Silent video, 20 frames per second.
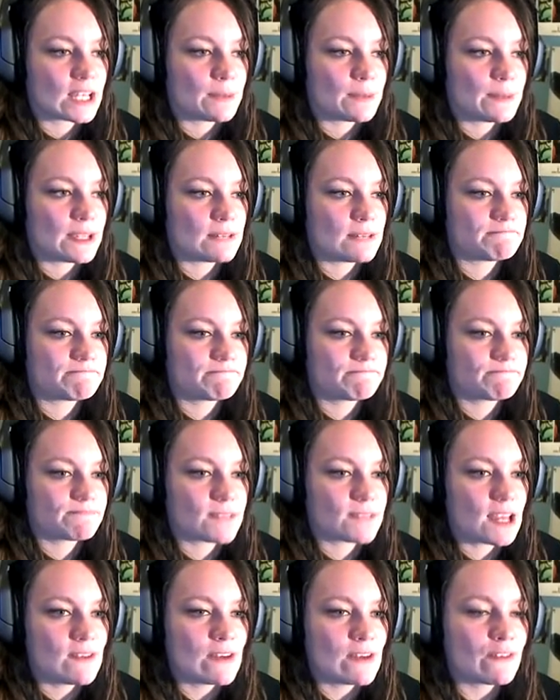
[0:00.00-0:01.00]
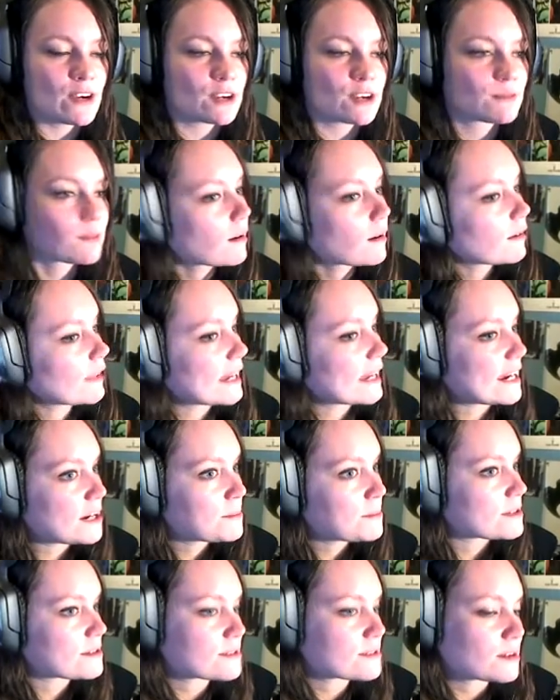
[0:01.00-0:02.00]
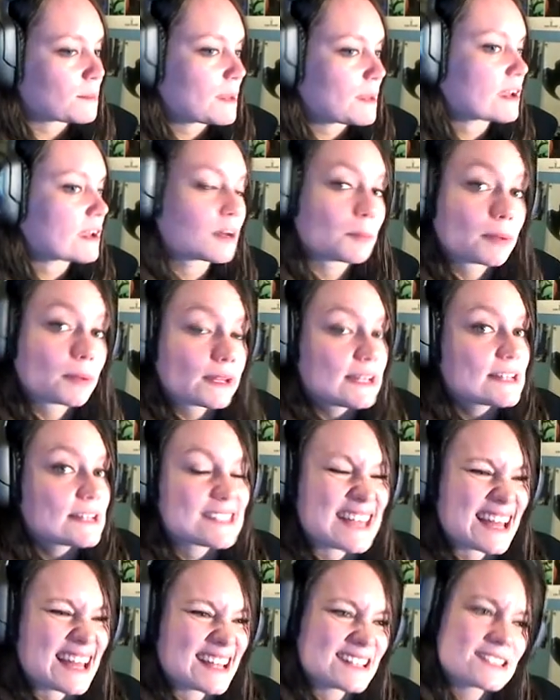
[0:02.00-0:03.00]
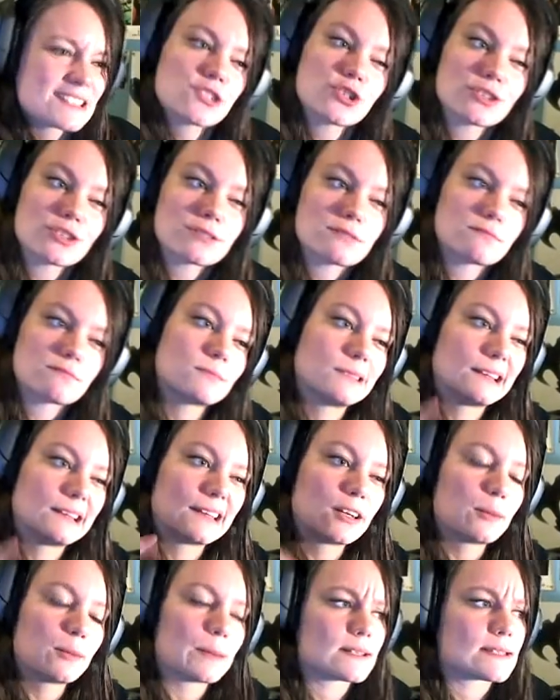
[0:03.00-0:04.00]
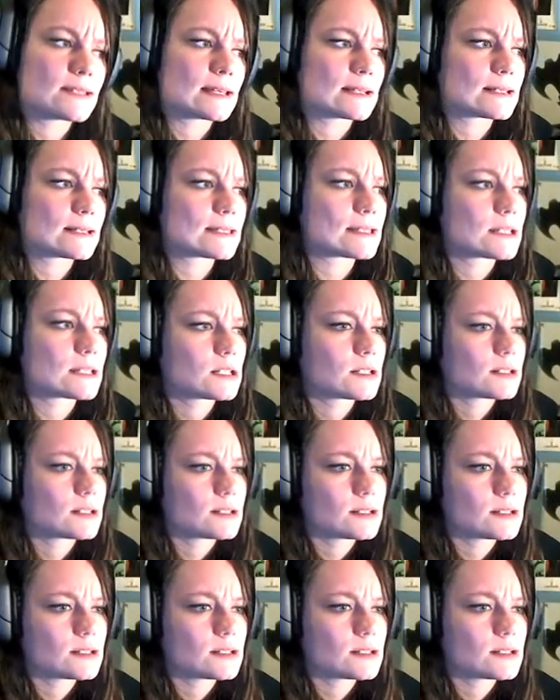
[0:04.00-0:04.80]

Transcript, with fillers: I mean, I've never claimed to make complete sense, just a little bit of sense.